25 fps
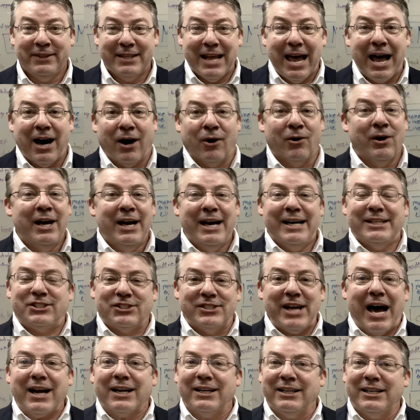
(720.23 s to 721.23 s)
Now, it's
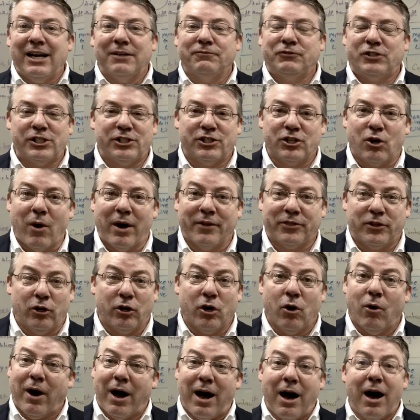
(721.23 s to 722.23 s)
not enough just to go out there and
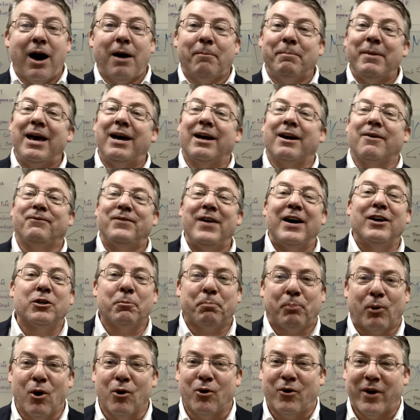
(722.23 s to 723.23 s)
go, oh man, I found a
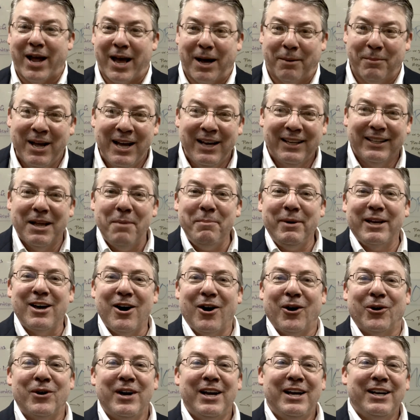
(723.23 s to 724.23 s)
program. Let me
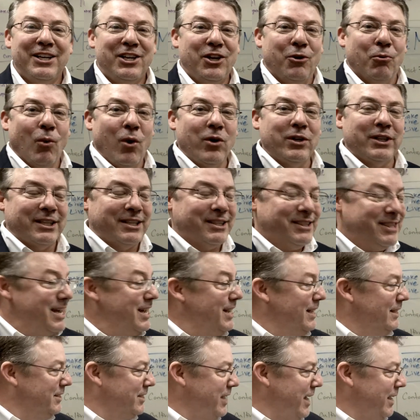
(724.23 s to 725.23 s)
go. You want to
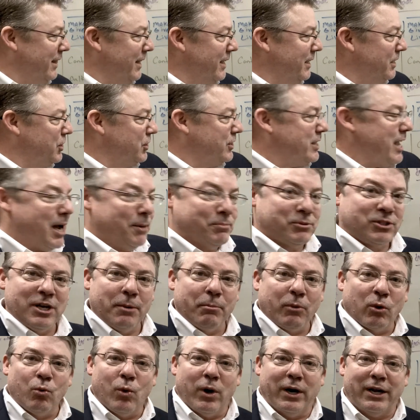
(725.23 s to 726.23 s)
then take these steps.
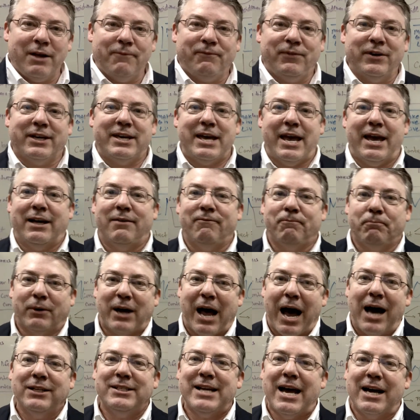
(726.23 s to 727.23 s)
Number 1, if you can,
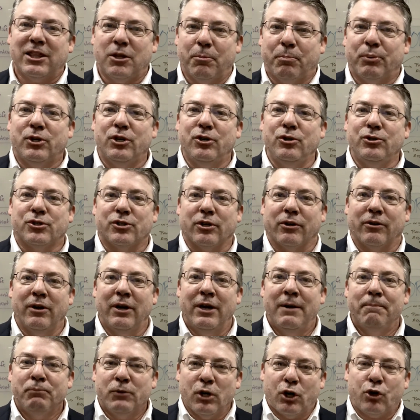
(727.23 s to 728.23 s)
contact the producer,
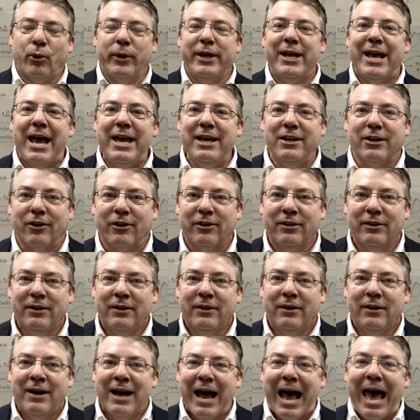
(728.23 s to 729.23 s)
the creator.
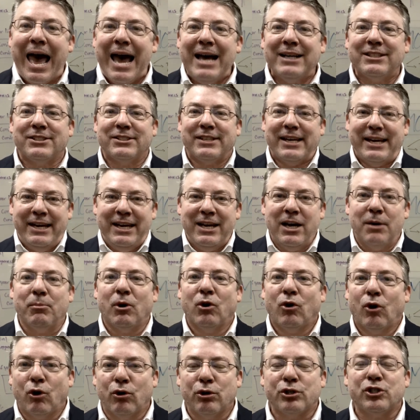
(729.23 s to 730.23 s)
Ask him
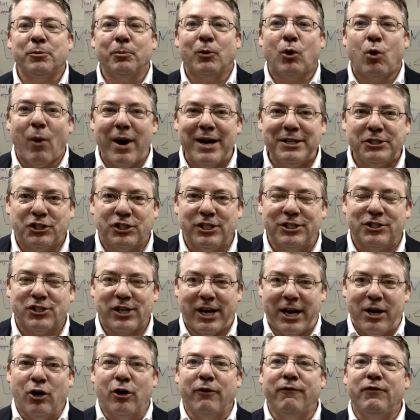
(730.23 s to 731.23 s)
or her some questions.
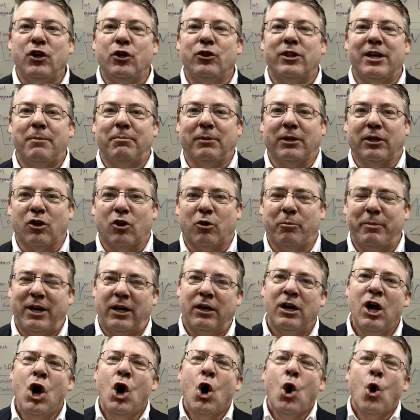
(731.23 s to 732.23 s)
Interview them a little
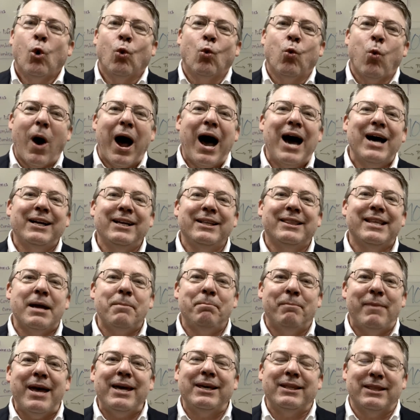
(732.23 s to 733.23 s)
bit. Why did they
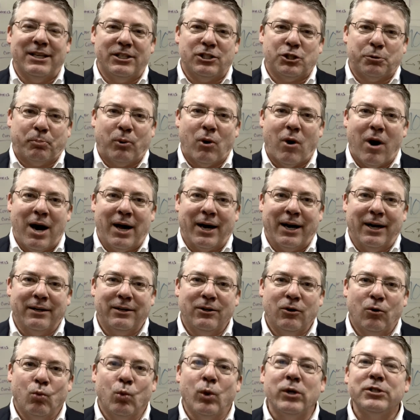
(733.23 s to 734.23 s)
make this product?
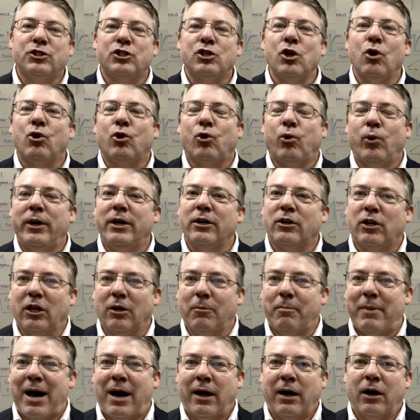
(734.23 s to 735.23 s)
What's so critical
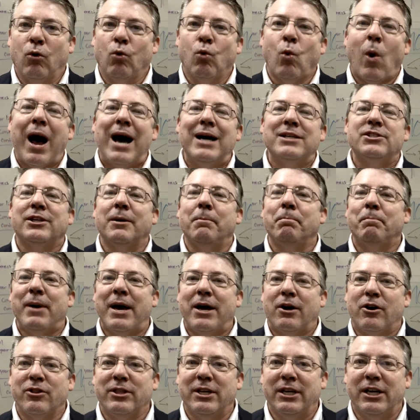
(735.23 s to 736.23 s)
about it? Why is it
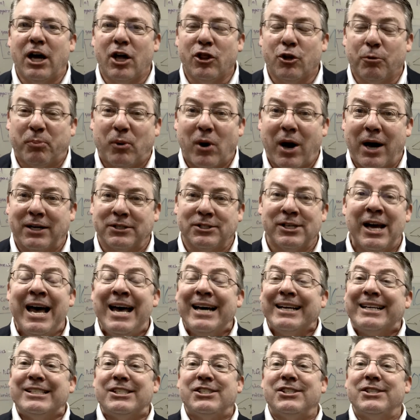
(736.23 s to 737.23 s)
better than other products?
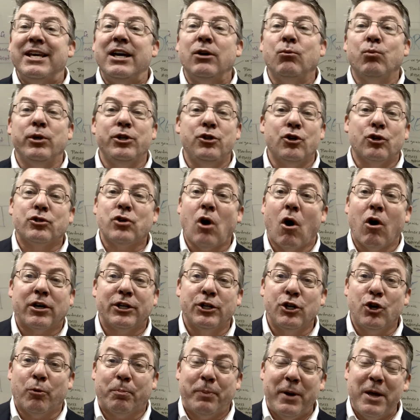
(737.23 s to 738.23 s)
Because then when you're talking
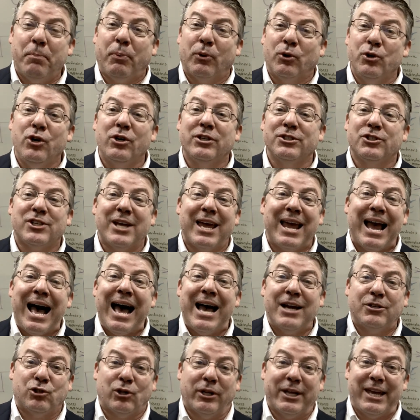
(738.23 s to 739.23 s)
to your people, you can say, I
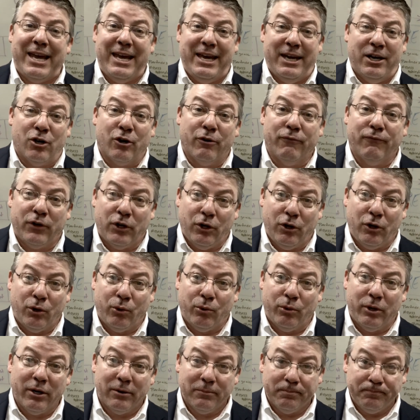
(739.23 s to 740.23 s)
actually
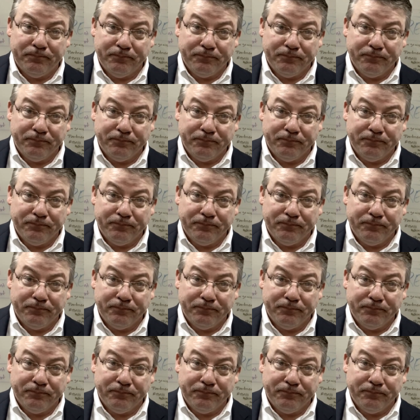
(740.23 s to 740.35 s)
interviewed